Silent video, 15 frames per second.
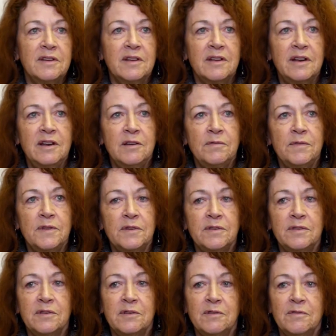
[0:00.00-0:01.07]
I love the
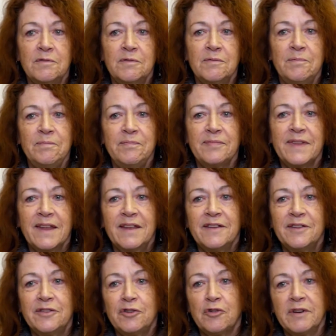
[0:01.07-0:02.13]
sort of
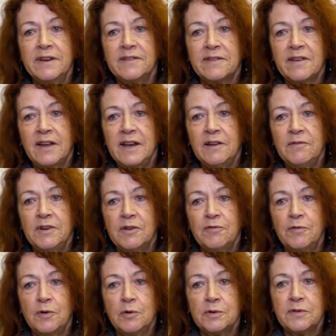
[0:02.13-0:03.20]
streets. I live in a
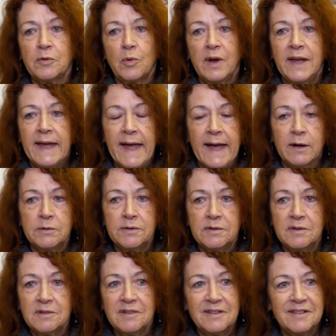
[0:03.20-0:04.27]
4-square
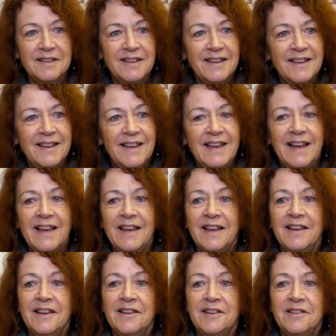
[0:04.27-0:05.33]
house,
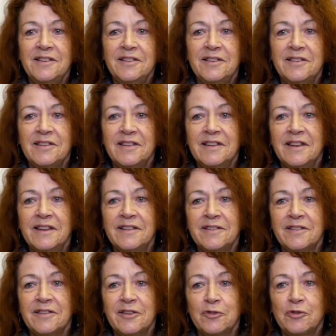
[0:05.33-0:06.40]
and
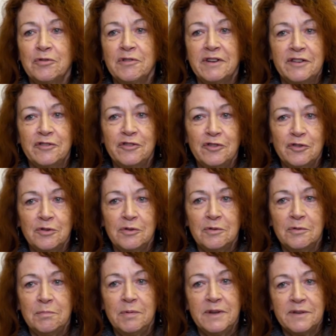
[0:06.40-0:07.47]
it's
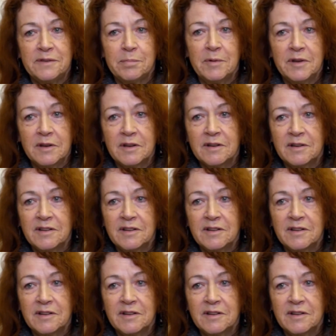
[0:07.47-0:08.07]
traditional Pittsburgh.